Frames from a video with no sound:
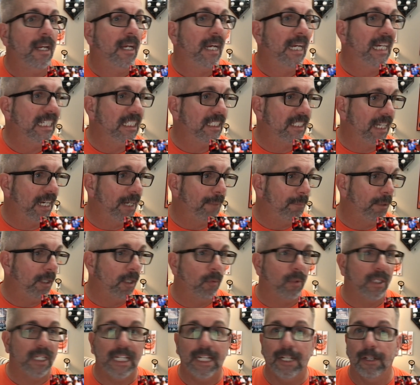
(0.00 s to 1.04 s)
He's
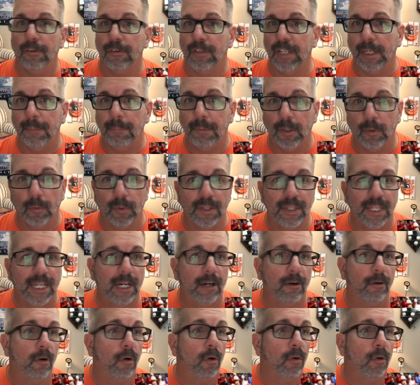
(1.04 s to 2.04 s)
debuting here, debuting there,